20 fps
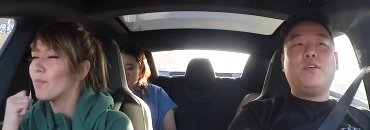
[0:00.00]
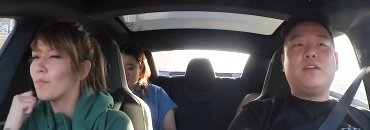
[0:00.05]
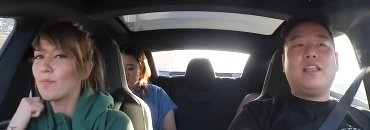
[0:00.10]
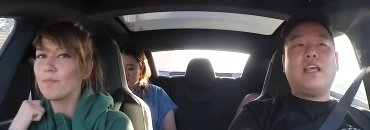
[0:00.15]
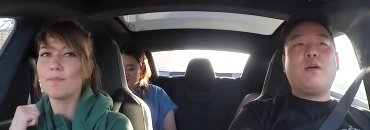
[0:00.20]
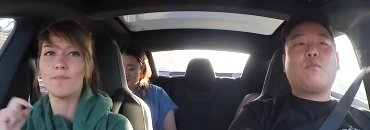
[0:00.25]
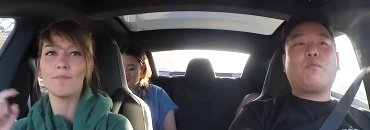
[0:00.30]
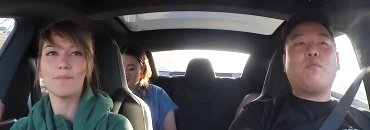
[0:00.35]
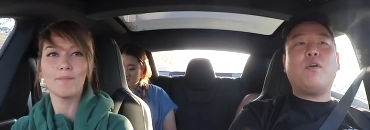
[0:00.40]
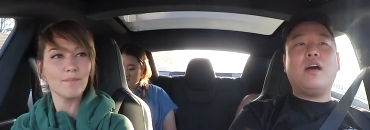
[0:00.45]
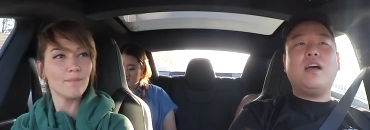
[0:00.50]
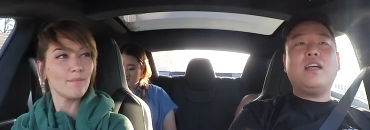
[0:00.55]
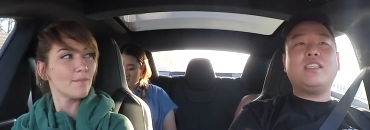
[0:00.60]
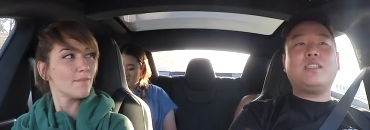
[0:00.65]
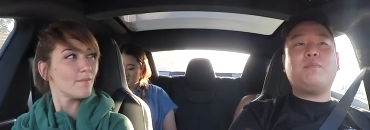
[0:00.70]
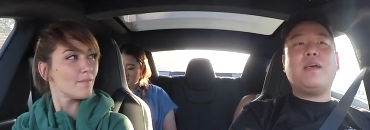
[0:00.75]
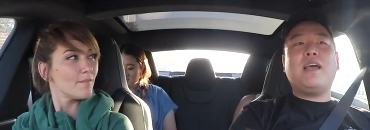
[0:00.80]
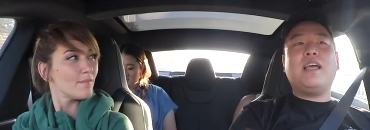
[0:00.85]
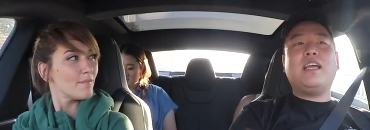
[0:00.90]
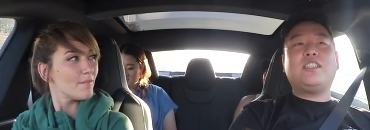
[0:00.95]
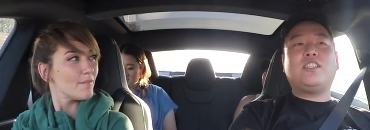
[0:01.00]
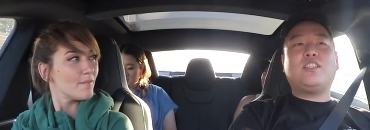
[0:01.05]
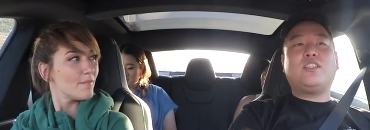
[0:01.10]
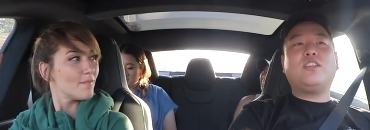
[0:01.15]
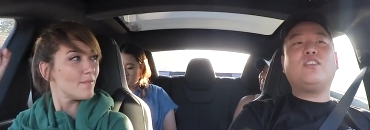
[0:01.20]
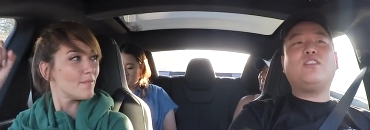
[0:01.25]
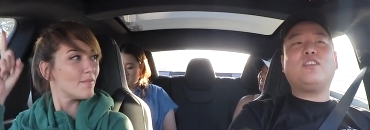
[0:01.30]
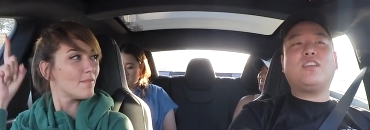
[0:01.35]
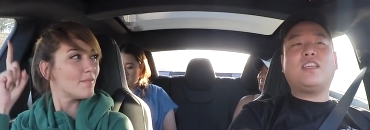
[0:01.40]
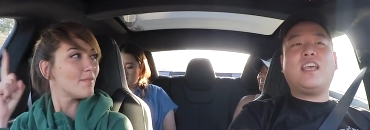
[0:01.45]
Speaker 1: no! For that one
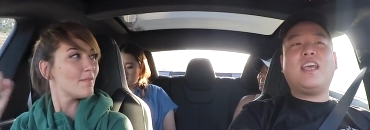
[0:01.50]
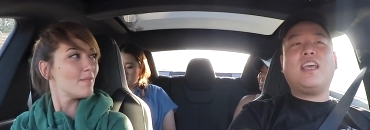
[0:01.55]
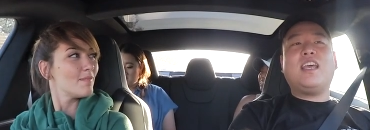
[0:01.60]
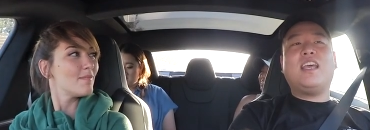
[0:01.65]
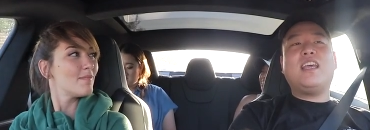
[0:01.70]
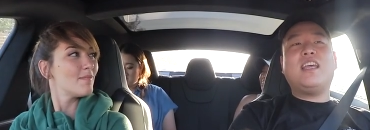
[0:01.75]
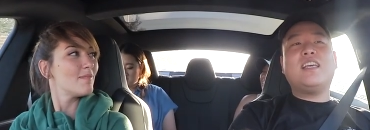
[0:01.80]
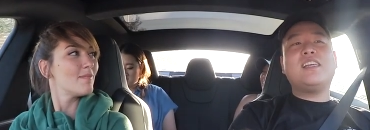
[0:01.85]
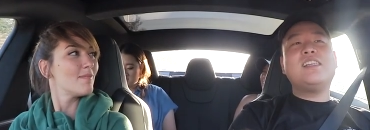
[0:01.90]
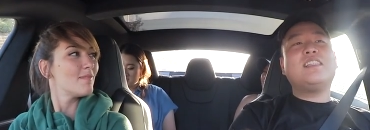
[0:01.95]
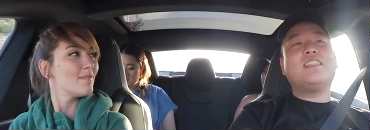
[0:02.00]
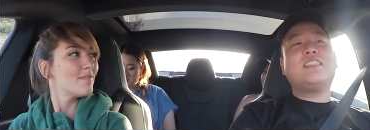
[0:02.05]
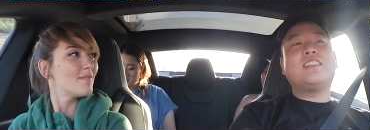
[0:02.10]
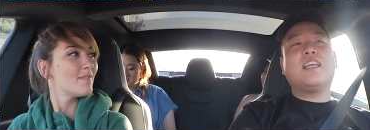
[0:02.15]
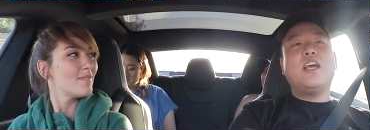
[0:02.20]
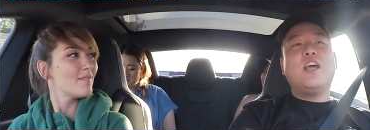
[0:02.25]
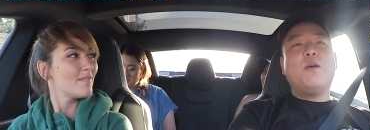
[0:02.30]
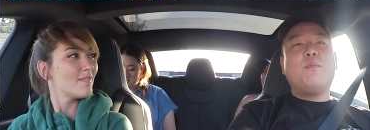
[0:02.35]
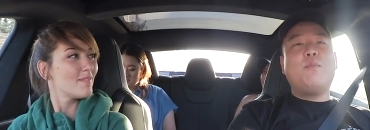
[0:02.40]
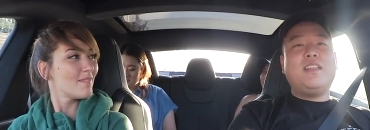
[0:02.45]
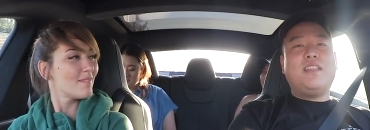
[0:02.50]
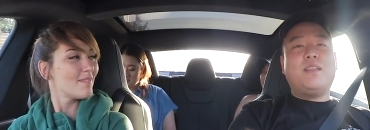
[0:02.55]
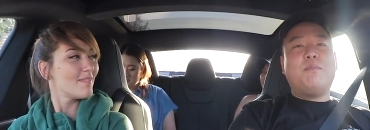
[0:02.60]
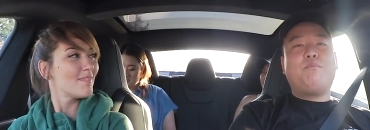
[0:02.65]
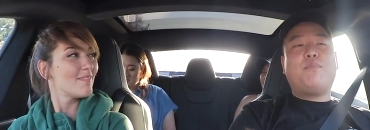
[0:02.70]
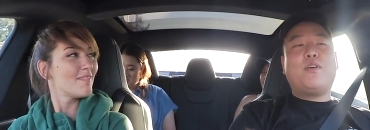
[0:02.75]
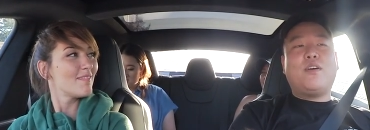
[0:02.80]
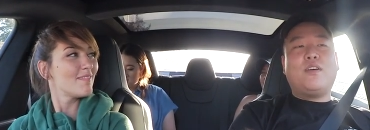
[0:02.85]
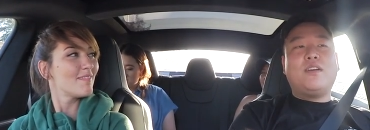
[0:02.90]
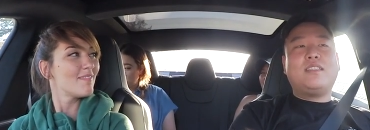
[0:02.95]
special kiss, when
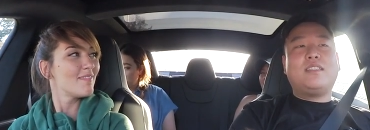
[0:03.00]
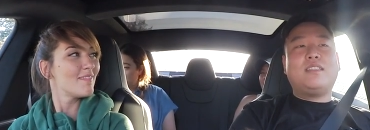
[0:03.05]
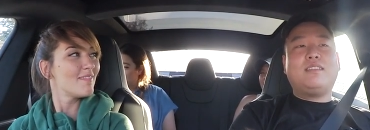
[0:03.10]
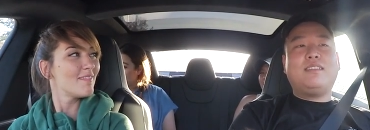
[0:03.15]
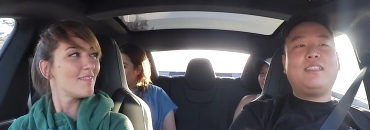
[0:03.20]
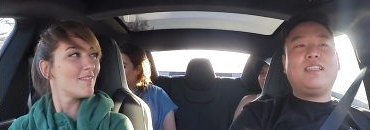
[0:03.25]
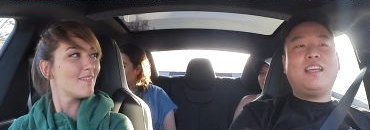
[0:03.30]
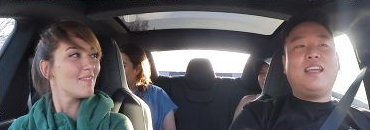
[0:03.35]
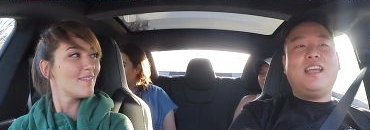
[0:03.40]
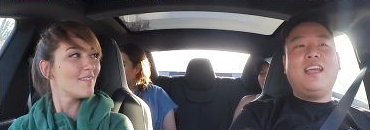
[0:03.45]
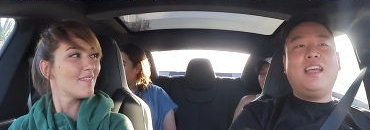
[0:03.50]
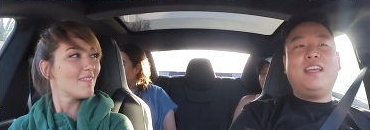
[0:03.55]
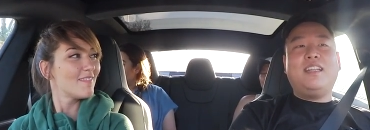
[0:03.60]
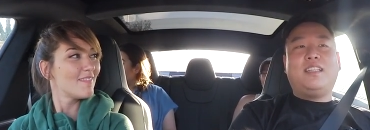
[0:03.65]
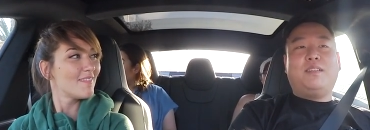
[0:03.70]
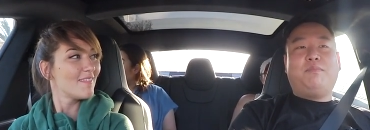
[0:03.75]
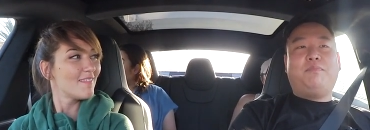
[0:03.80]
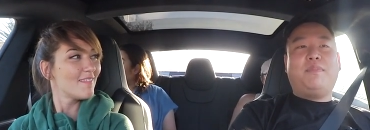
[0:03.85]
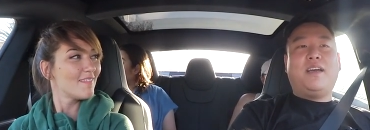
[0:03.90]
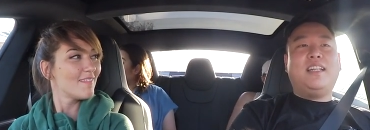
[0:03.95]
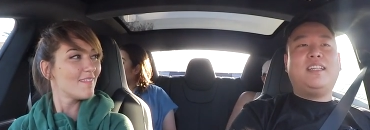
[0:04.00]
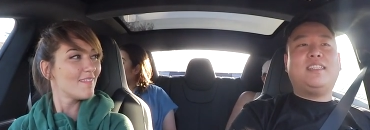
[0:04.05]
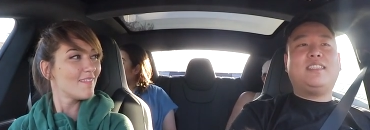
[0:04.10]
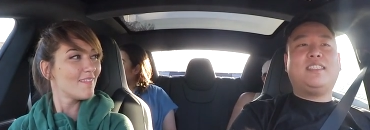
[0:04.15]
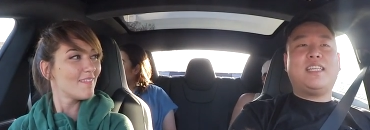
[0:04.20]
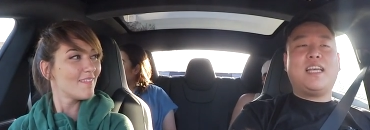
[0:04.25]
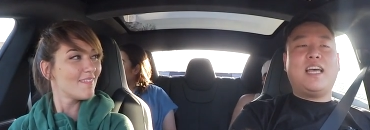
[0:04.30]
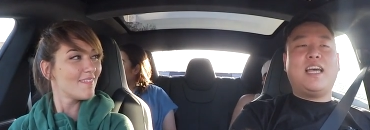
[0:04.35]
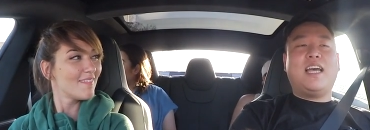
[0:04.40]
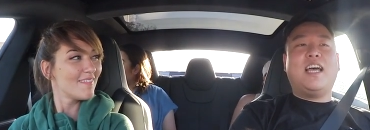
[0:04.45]
the buzz is by
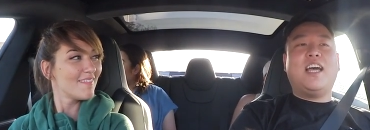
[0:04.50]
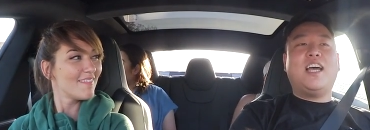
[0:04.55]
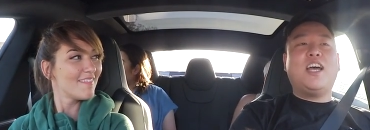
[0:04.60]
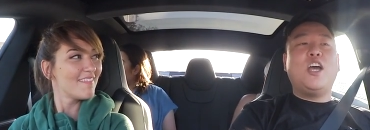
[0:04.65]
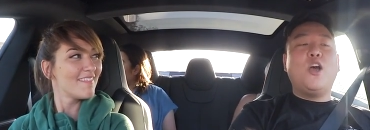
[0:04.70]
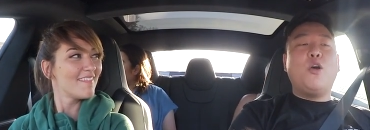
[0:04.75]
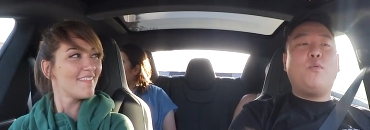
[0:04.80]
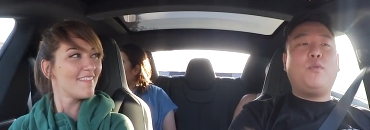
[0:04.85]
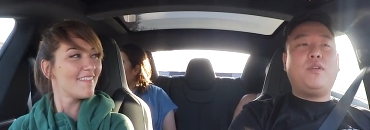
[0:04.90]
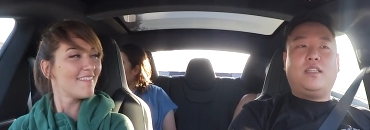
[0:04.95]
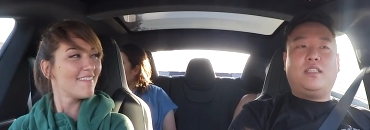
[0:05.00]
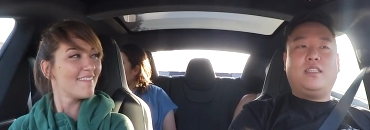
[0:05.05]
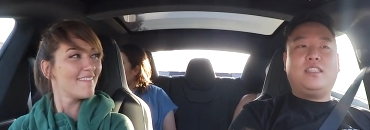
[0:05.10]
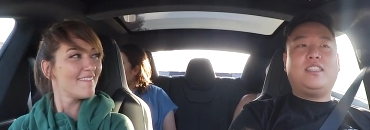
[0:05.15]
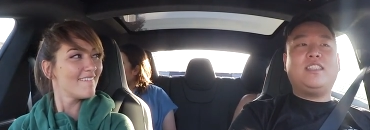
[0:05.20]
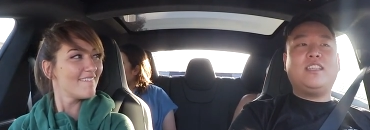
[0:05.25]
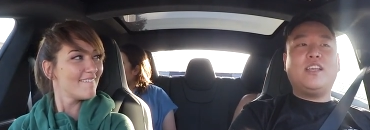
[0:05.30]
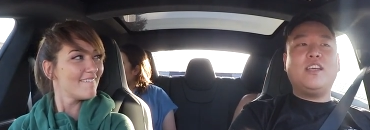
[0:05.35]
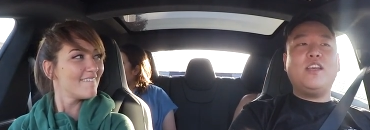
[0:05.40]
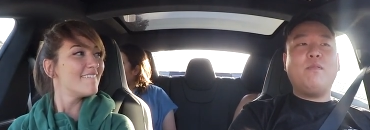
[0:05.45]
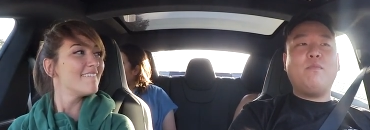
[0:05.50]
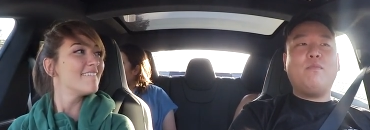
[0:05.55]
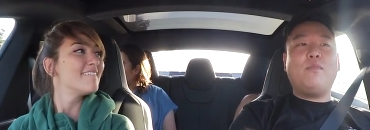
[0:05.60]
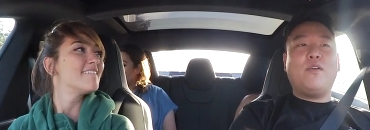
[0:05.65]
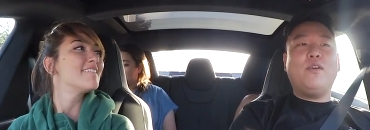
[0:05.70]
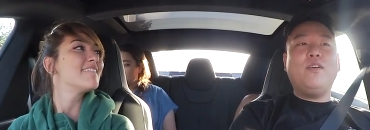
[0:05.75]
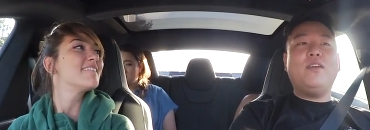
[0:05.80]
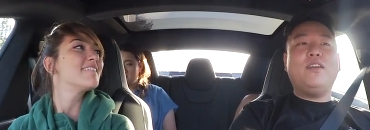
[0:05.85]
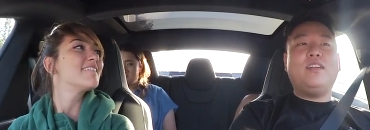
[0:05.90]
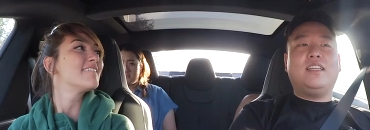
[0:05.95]
the time, when the
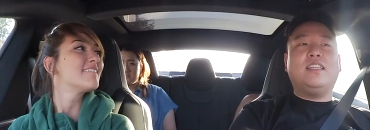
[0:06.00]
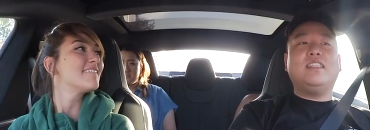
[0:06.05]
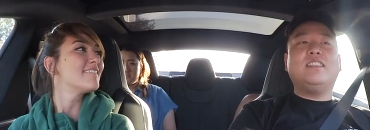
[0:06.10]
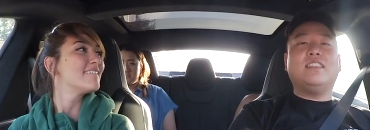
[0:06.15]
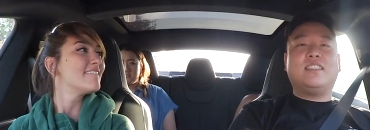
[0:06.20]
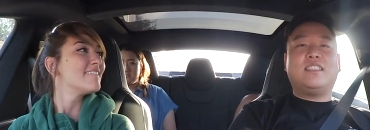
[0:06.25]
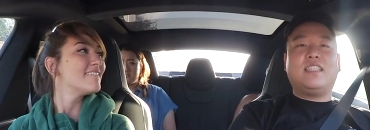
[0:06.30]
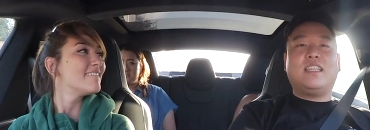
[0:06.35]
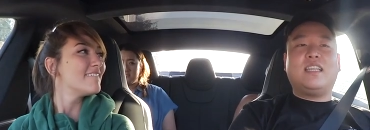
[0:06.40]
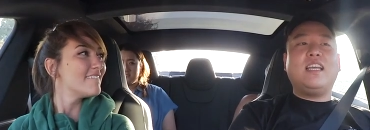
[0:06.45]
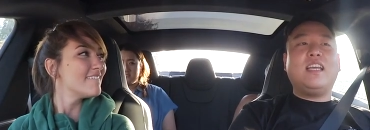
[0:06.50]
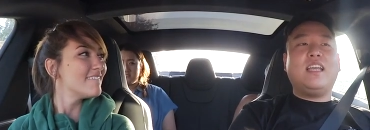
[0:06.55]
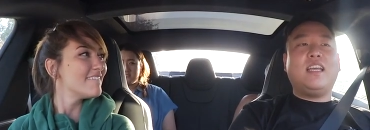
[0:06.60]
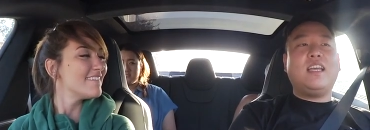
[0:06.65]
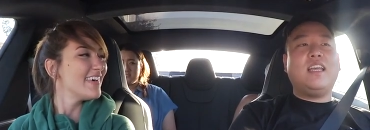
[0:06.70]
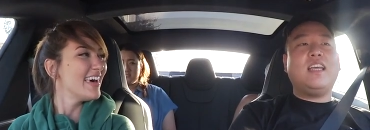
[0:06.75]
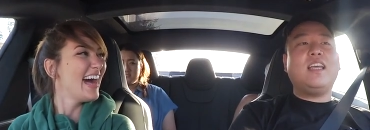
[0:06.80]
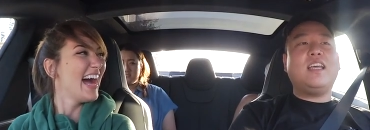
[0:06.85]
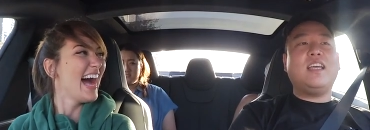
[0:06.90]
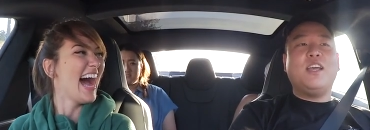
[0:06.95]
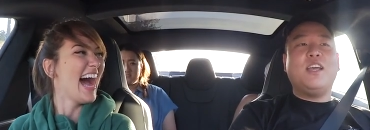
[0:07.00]
demon did.